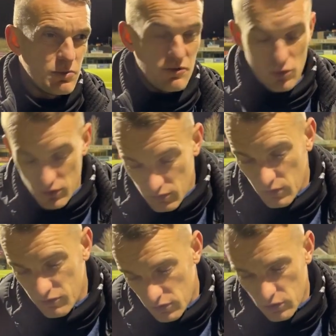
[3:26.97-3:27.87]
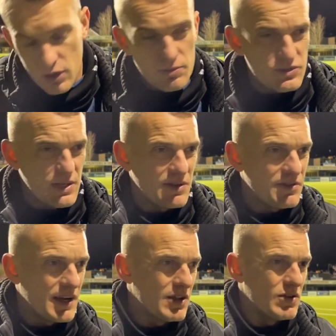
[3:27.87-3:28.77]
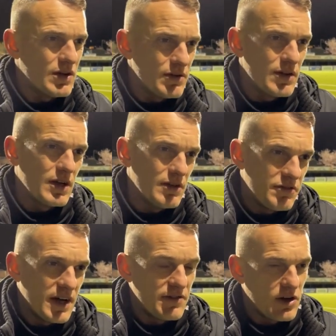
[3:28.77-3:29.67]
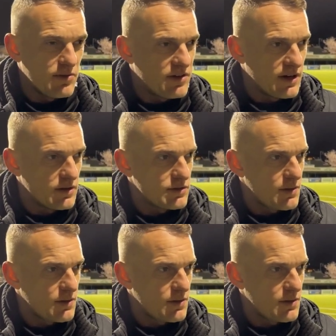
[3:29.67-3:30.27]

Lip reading: We've won cup semi final and five cup finals.